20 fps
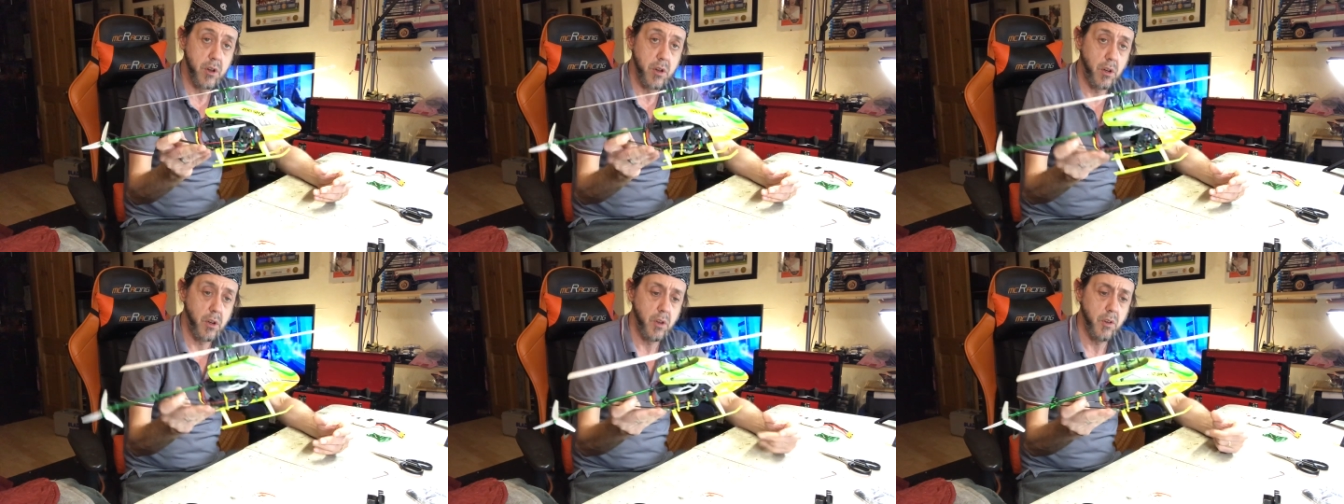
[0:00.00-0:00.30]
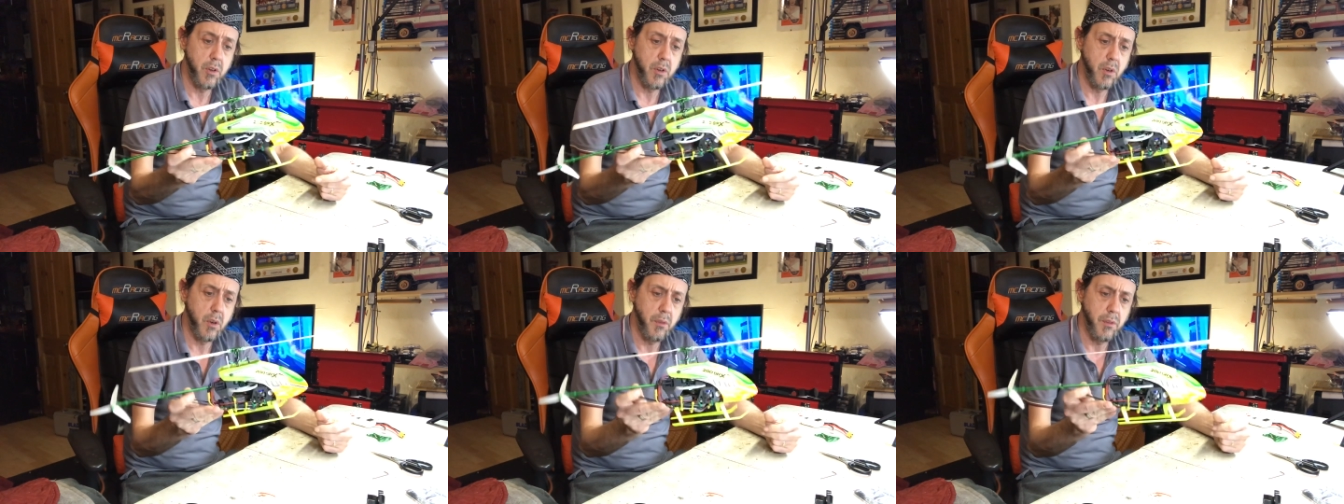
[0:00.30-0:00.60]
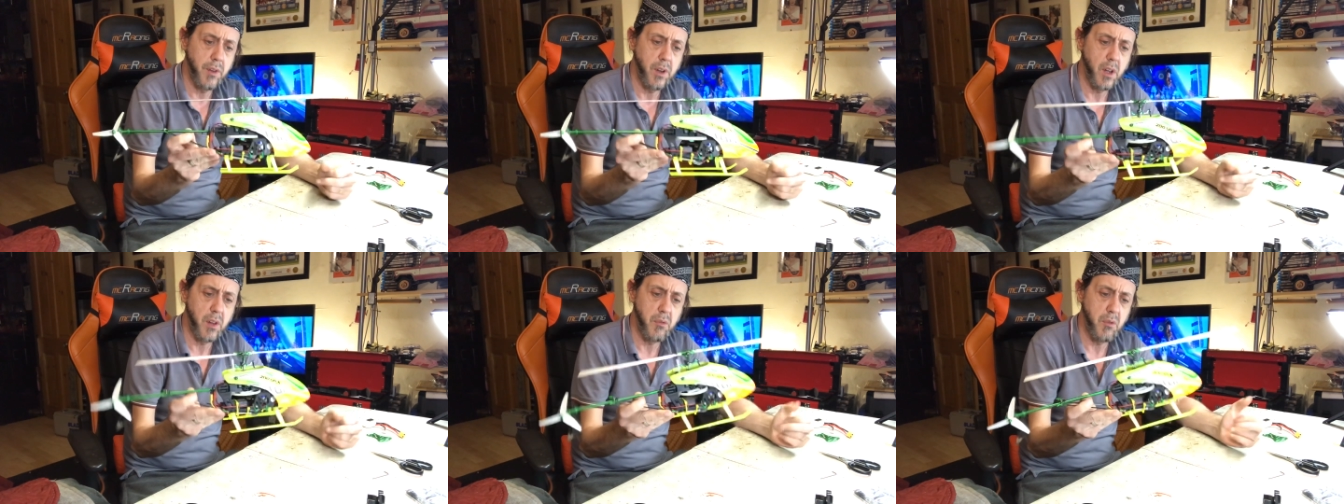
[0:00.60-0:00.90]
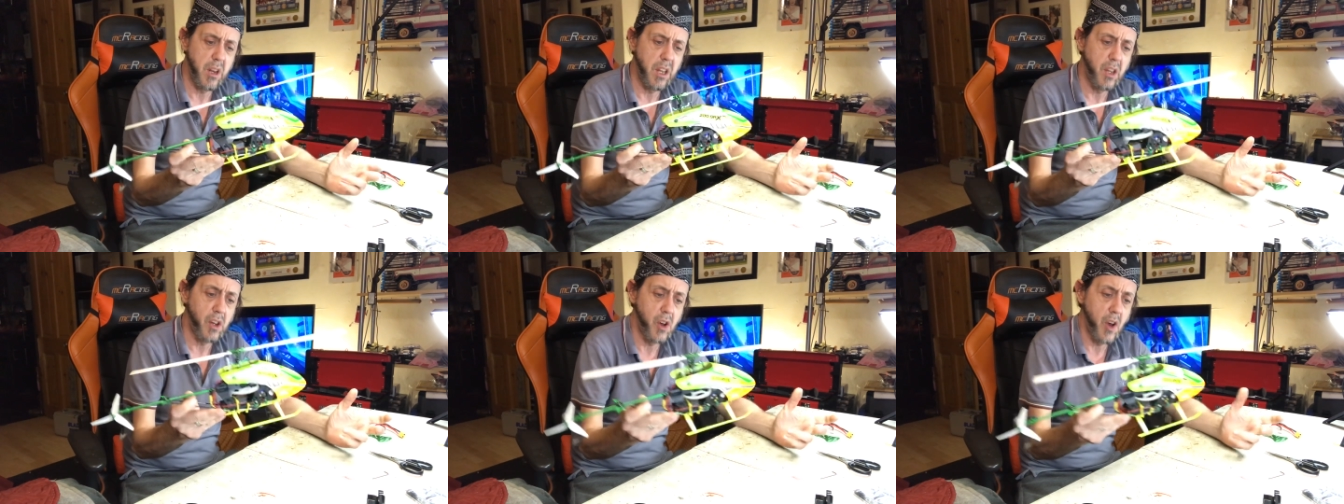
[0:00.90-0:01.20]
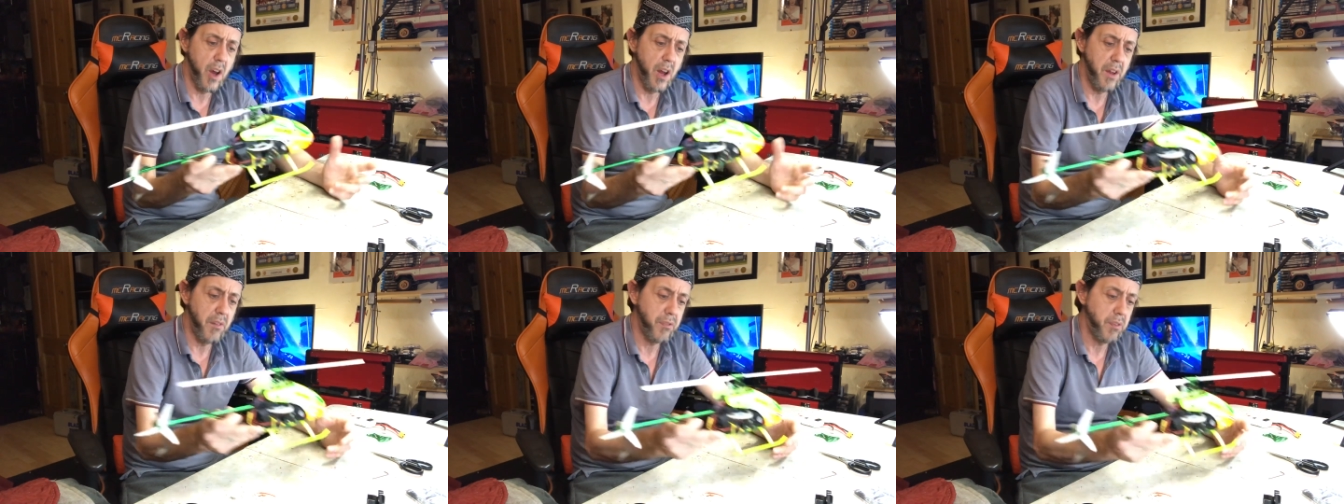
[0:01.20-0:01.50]
because I don't think I've really
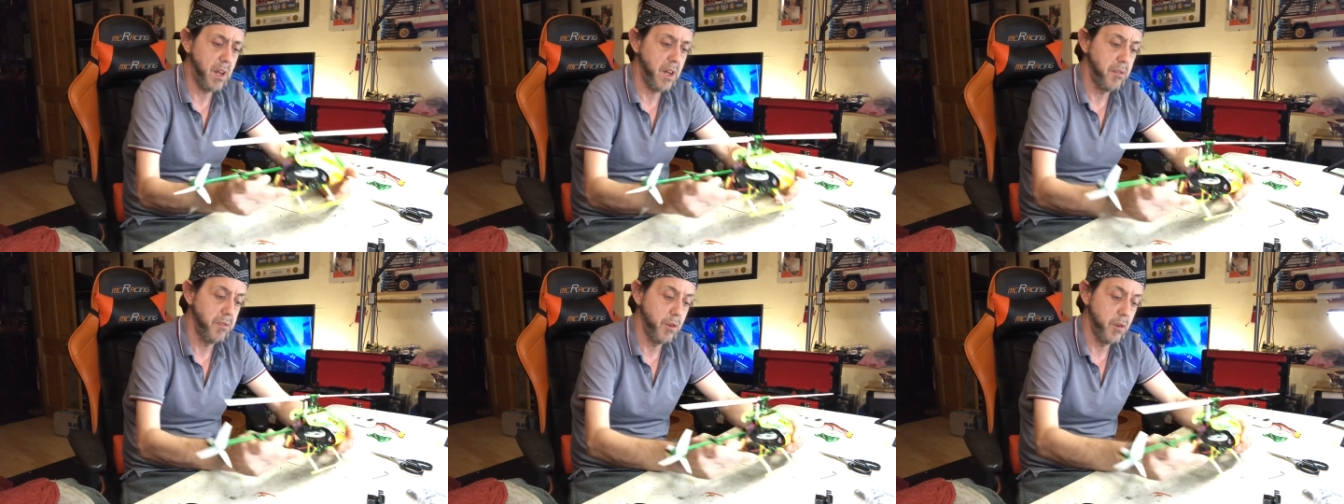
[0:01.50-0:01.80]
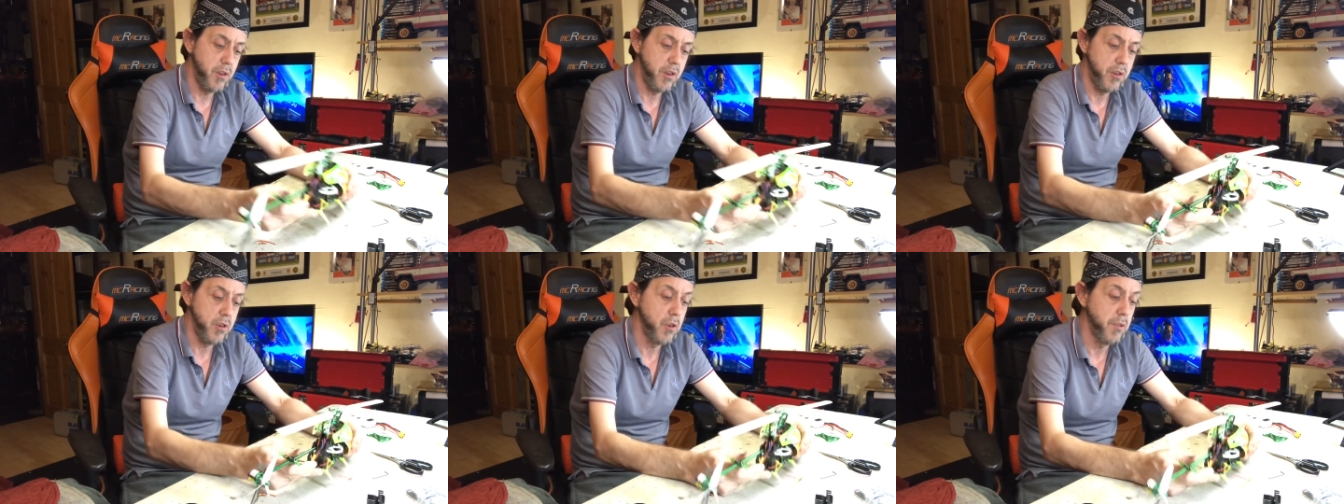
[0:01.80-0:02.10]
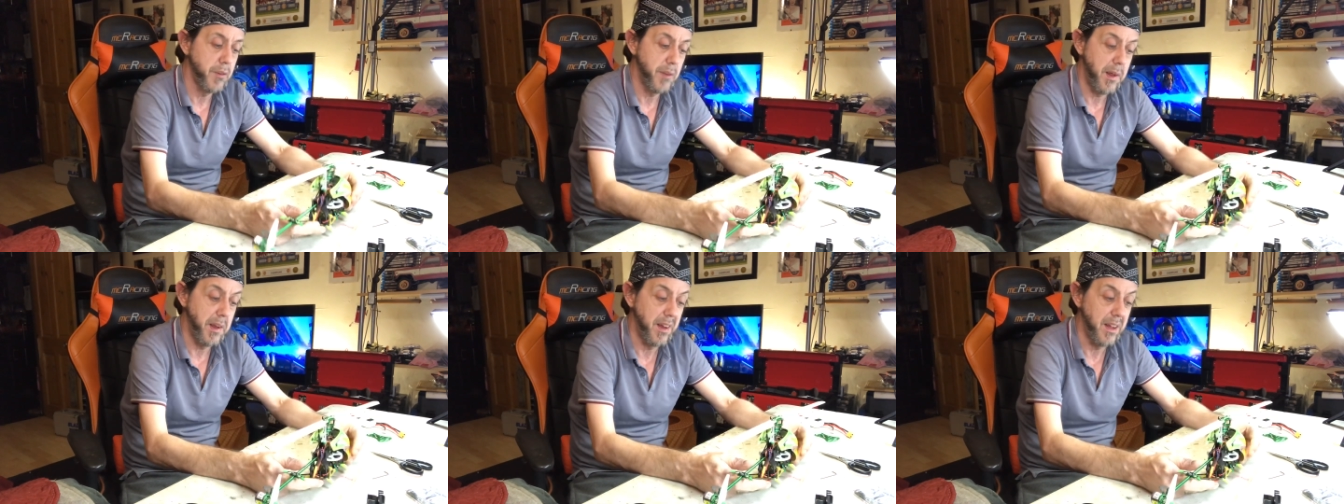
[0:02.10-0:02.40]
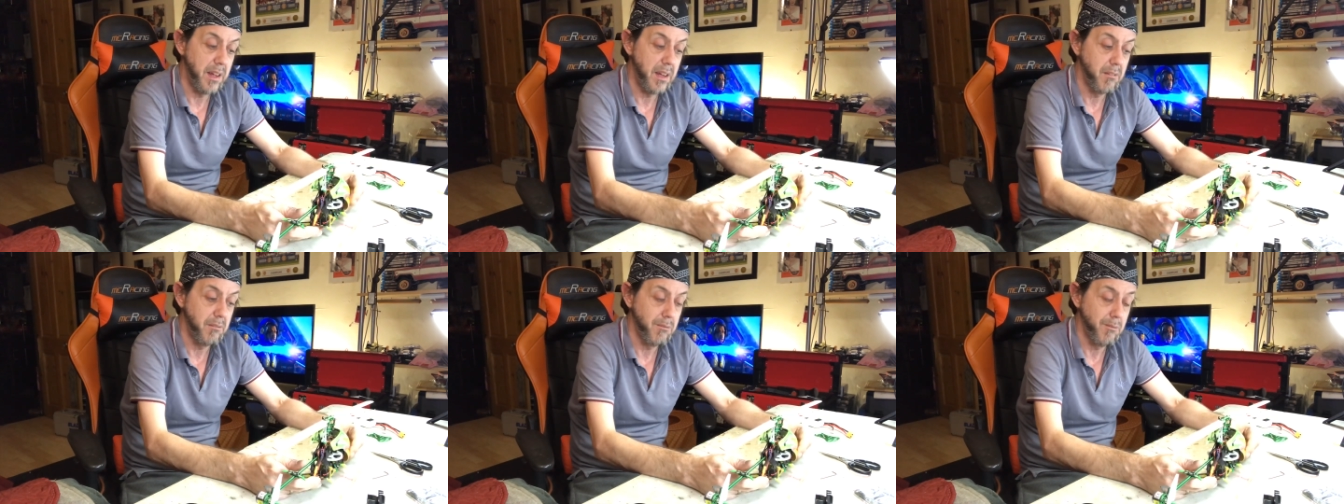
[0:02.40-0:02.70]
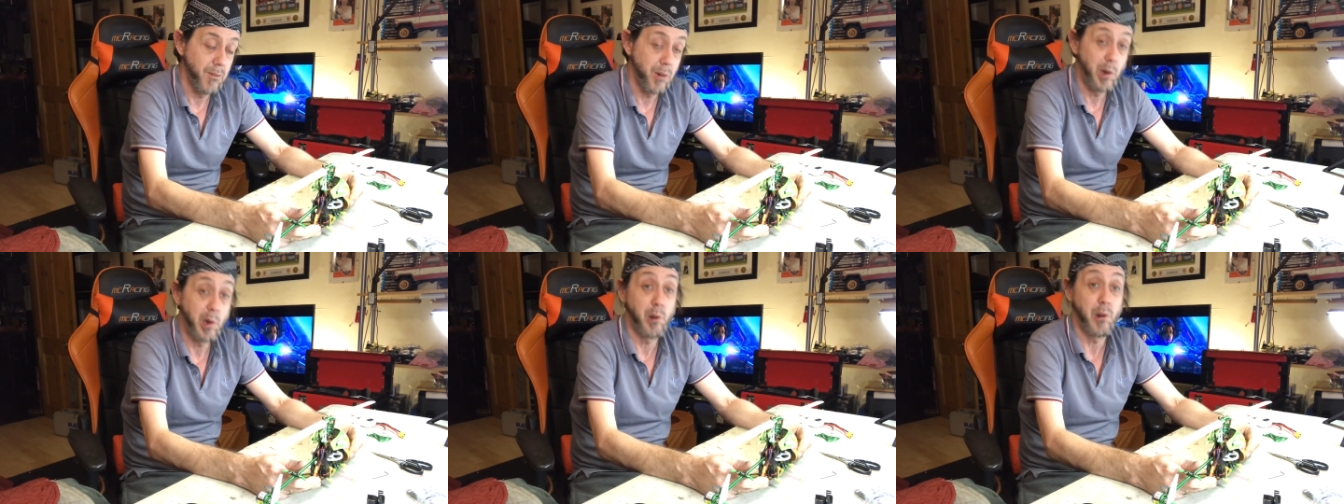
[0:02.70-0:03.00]
got any flight footage other than it
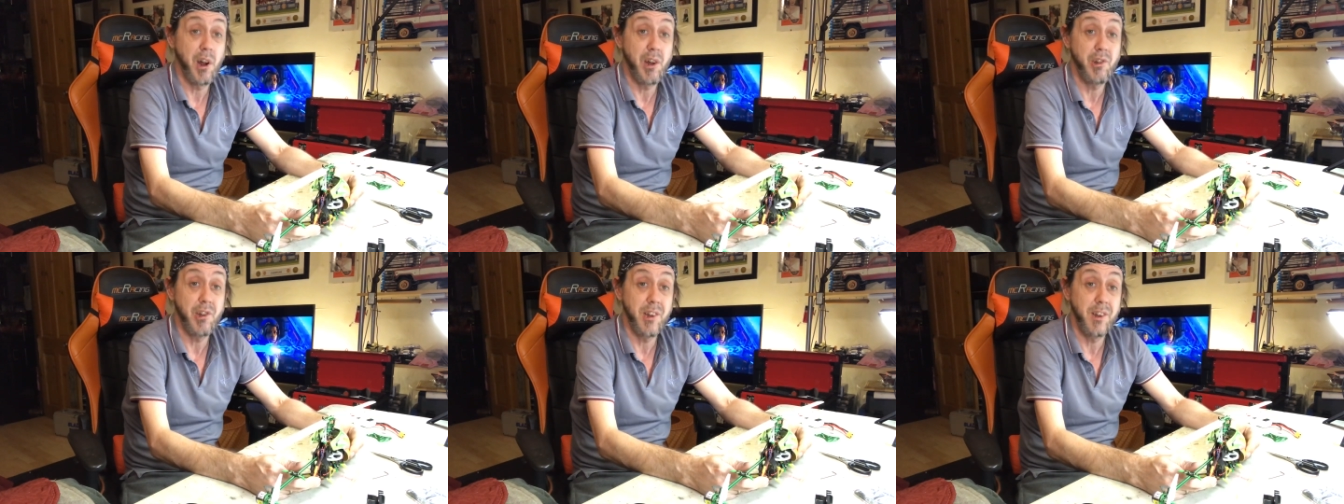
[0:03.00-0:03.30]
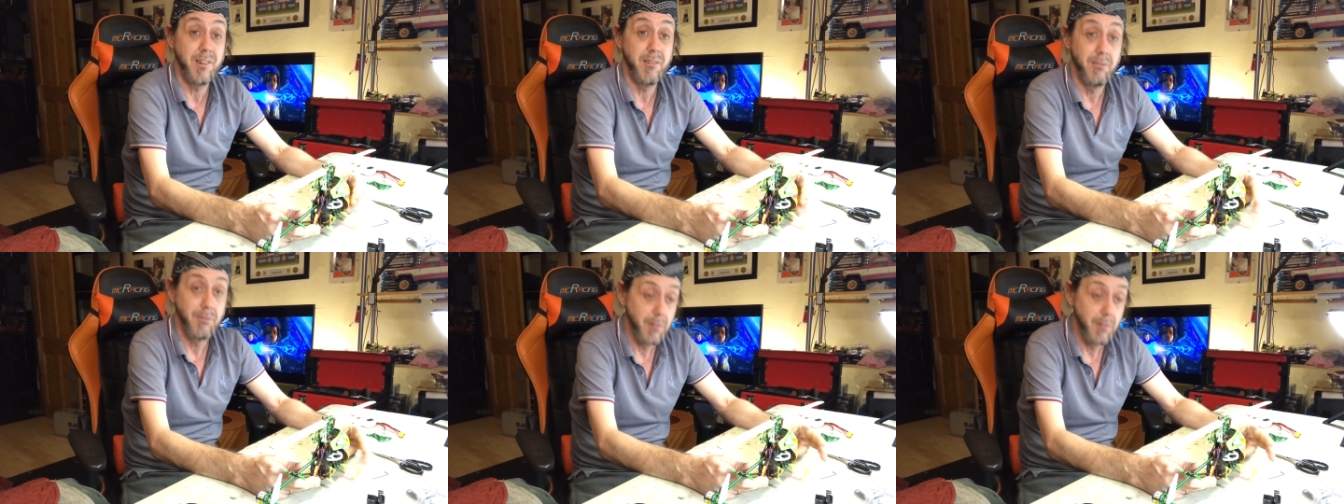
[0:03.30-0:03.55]
crashing.